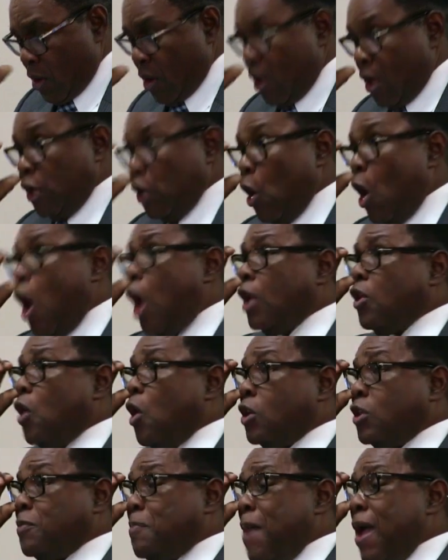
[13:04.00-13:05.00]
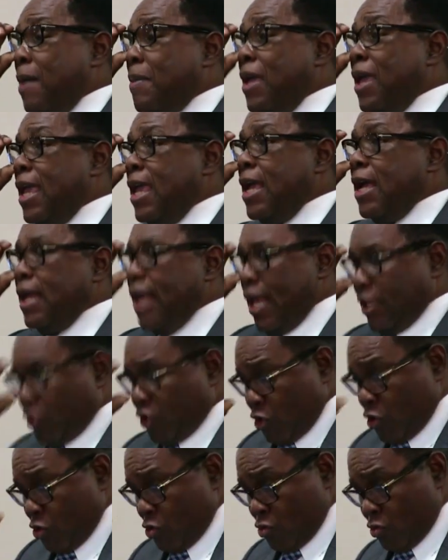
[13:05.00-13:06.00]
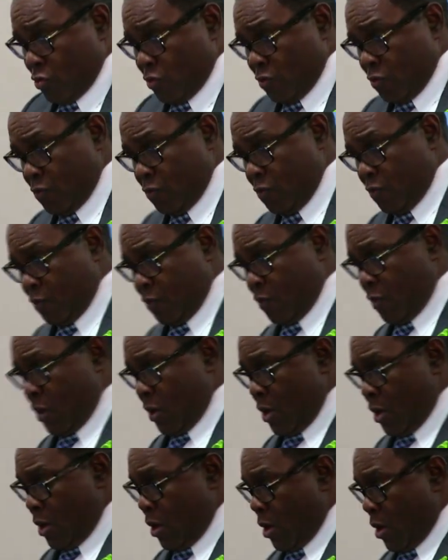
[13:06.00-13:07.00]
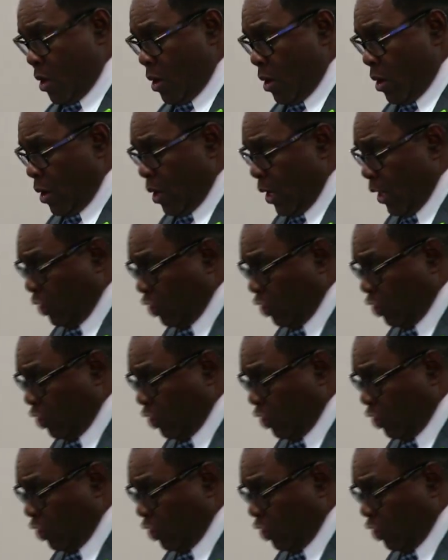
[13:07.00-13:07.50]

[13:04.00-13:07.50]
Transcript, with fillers: And all those baby eaglets do is